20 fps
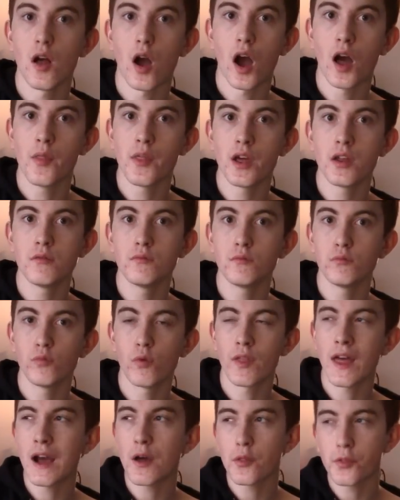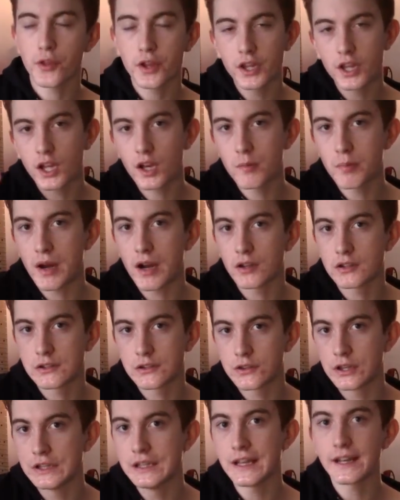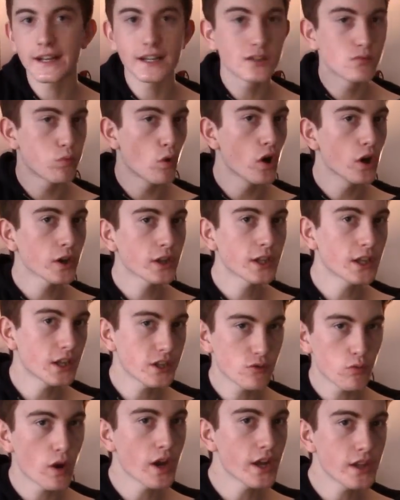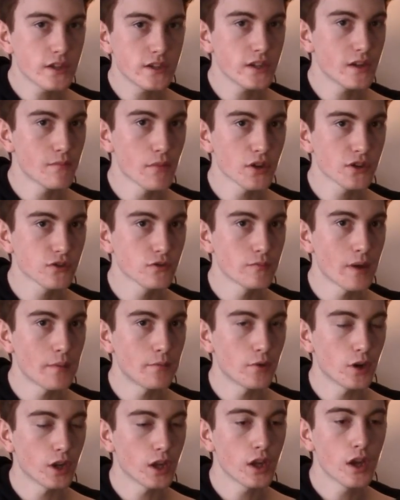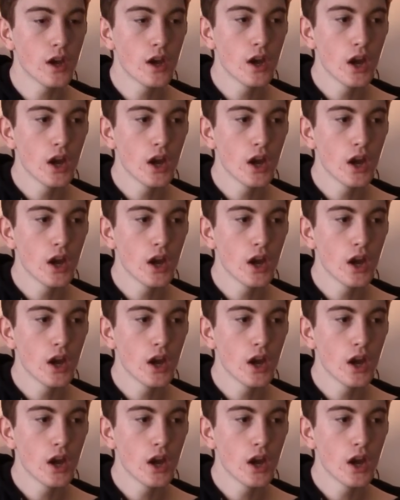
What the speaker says: and then without thinking about it, the lick is working its way into your muscle memory.